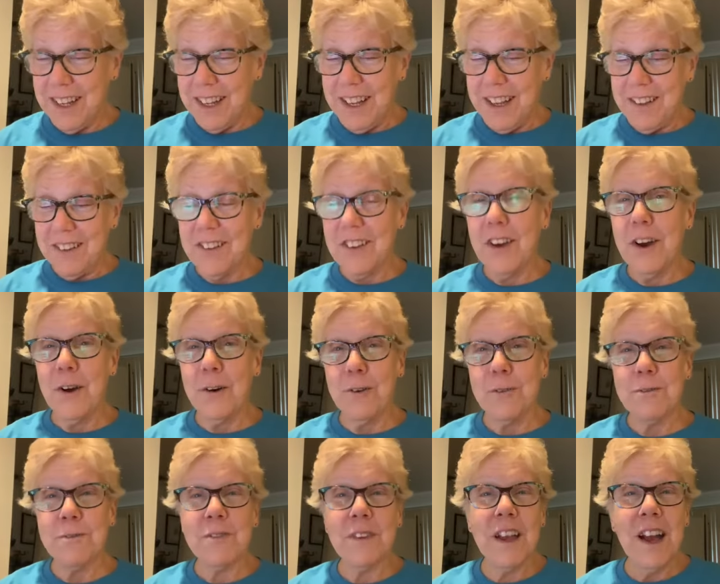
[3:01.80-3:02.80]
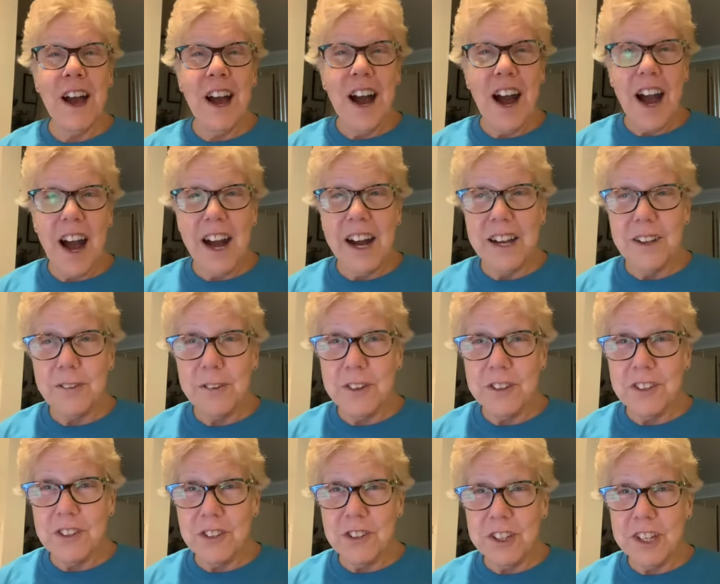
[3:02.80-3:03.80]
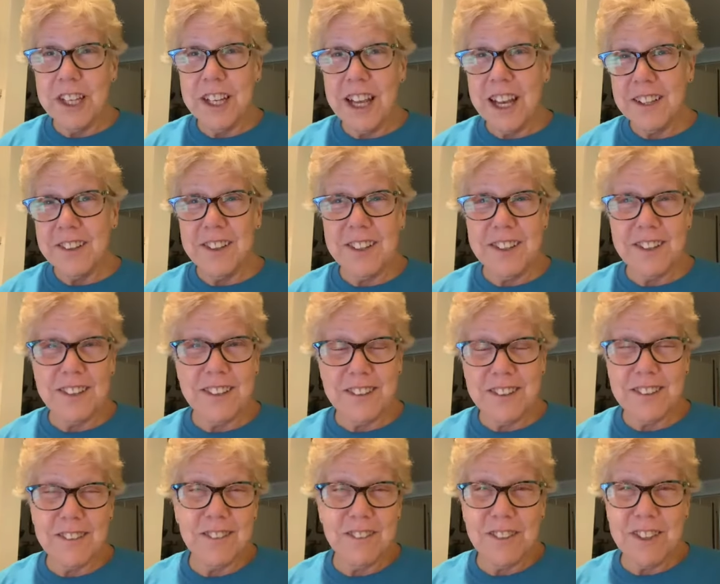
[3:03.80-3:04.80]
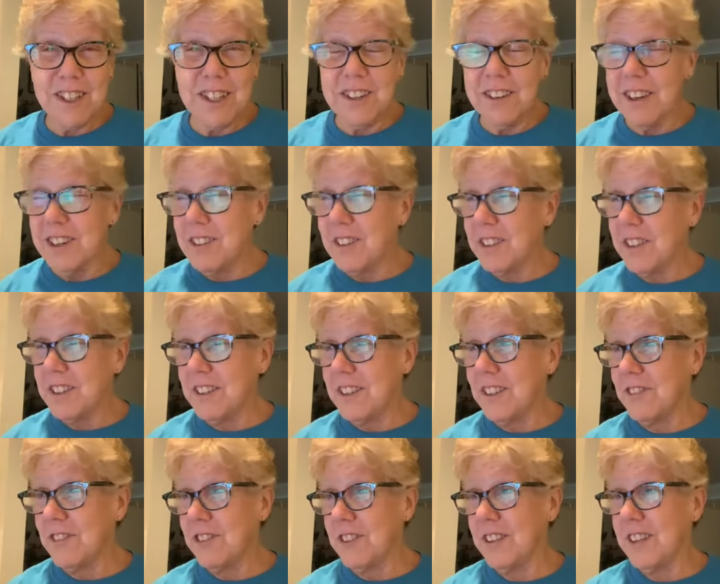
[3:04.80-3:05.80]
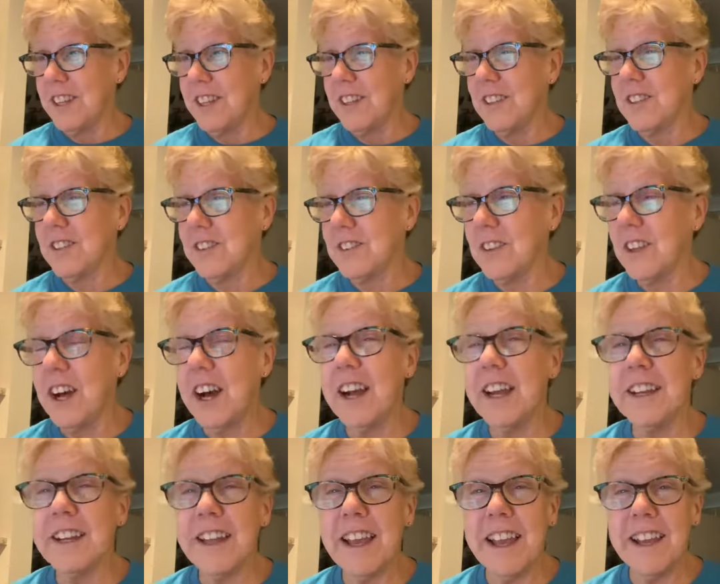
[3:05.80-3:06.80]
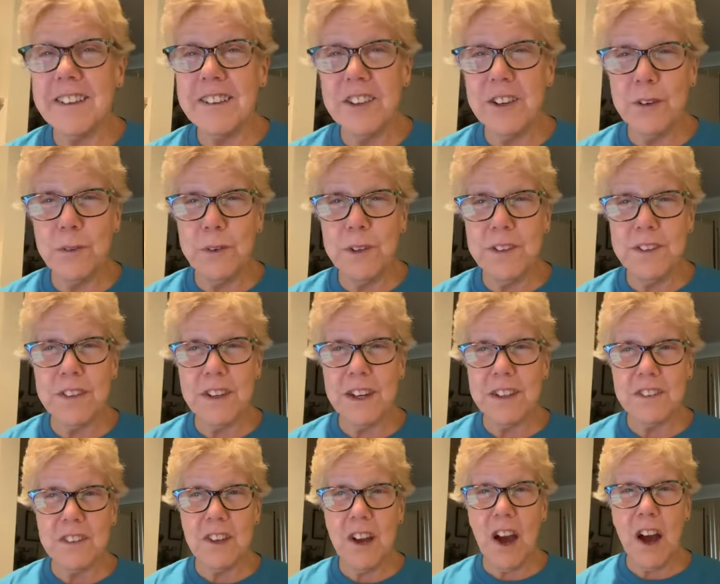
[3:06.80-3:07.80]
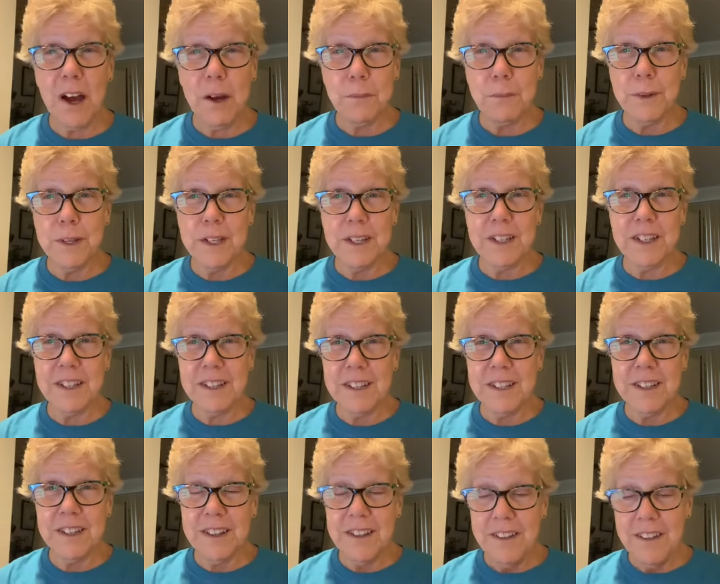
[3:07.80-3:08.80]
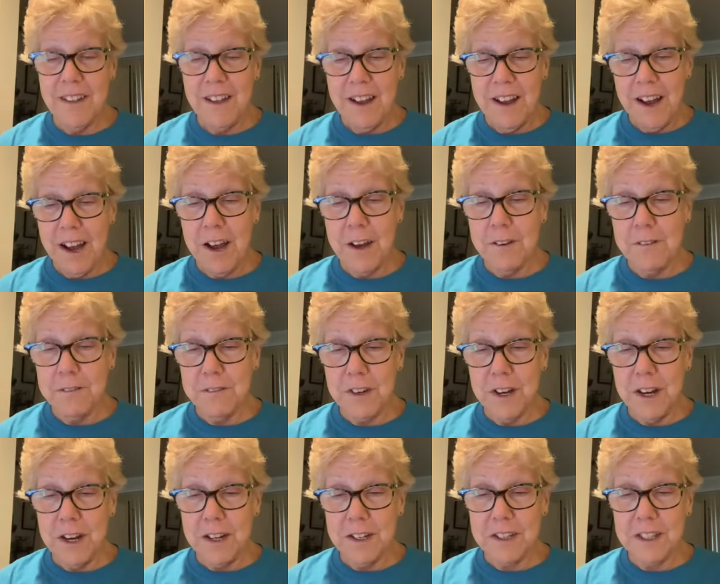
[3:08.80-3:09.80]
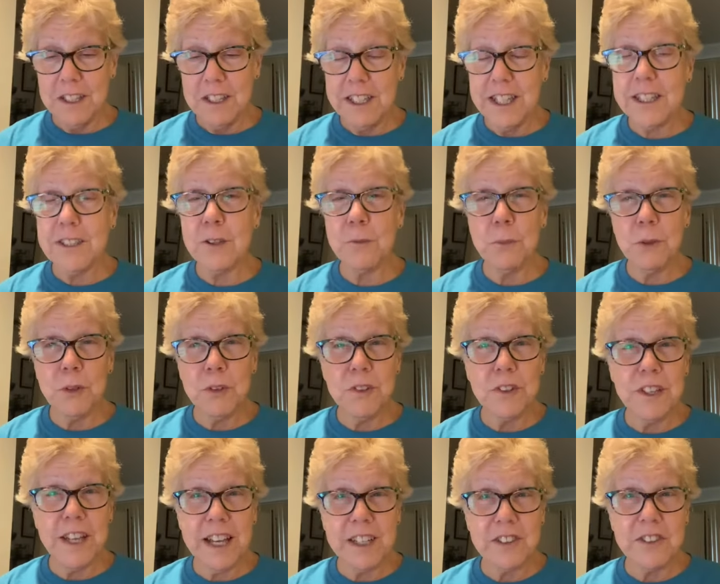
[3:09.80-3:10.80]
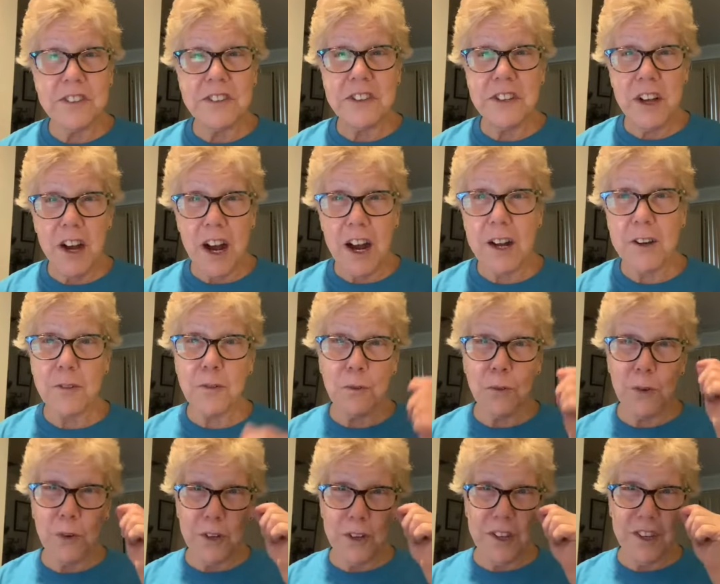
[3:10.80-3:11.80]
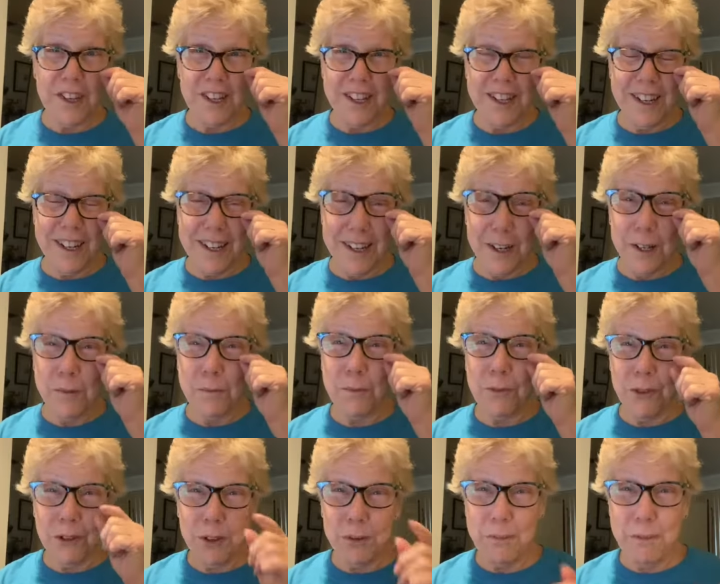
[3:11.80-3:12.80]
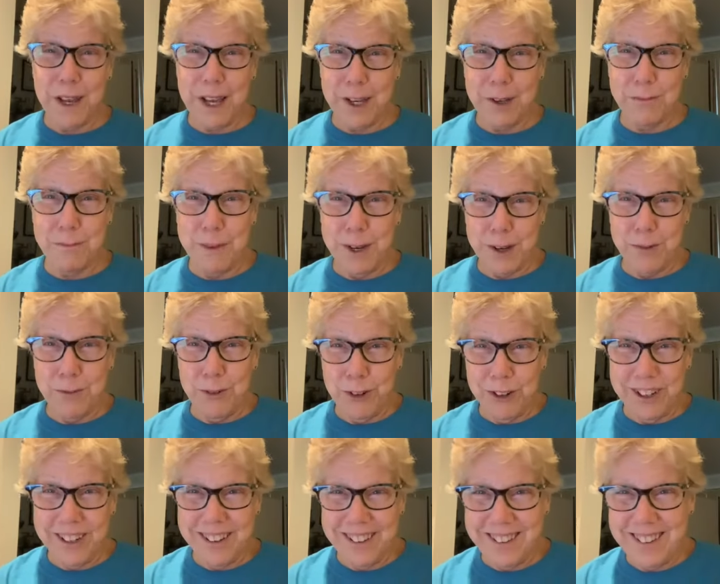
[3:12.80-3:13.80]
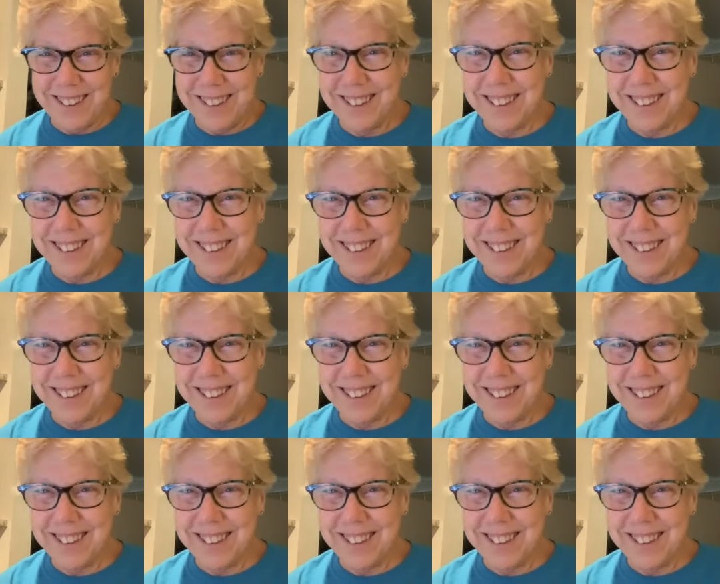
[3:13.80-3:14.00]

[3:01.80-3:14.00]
So, I was looking at this, you know, I look at different things online, and there was a topic of collectibles that are not worth it, and it brought back memories.